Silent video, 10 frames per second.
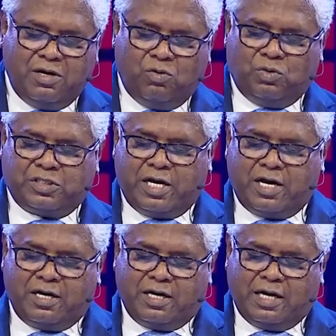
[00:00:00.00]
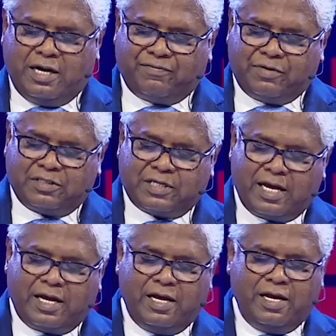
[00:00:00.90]
who was the younger, and left his
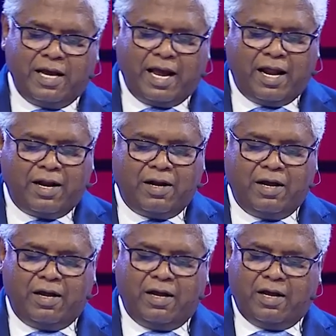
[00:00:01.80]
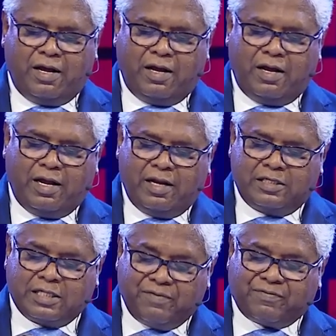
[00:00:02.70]
ha hand uh, and
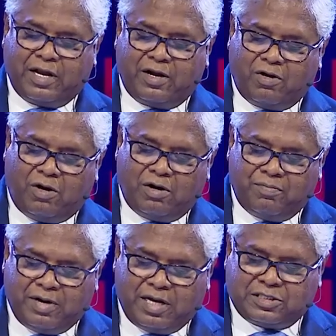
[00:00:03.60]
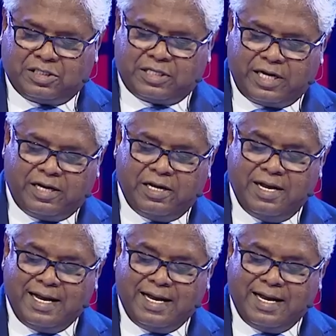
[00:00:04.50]
his left hand on Manasseh's head,